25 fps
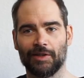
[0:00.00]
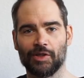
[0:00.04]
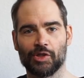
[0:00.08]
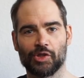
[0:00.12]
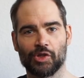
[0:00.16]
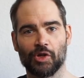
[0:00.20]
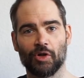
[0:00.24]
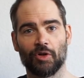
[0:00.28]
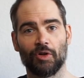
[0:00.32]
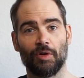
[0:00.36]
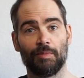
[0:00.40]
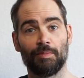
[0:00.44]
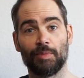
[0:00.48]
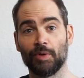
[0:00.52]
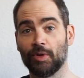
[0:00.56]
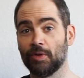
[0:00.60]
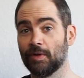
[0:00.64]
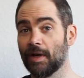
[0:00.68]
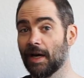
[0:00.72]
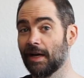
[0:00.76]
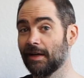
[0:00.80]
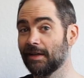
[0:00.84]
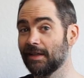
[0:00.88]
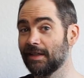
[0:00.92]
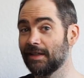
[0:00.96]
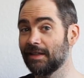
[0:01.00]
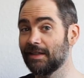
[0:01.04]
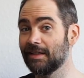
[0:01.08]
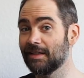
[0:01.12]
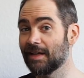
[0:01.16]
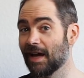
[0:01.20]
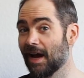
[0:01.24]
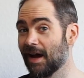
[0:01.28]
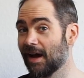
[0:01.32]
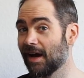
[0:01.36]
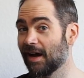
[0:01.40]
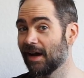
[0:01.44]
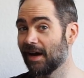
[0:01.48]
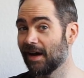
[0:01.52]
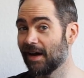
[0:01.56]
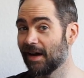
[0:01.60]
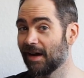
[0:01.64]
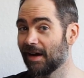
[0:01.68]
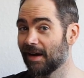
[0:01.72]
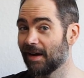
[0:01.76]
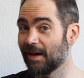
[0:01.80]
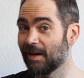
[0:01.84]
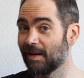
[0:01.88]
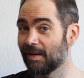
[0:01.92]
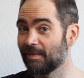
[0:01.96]
uncircle boo da dee
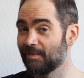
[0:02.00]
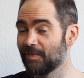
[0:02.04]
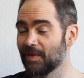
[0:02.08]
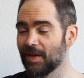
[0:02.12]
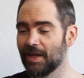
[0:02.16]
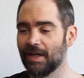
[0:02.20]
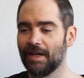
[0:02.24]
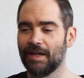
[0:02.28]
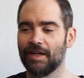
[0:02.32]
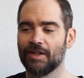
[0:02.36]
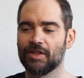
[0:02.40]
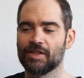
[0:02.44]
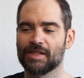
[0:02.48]
dum.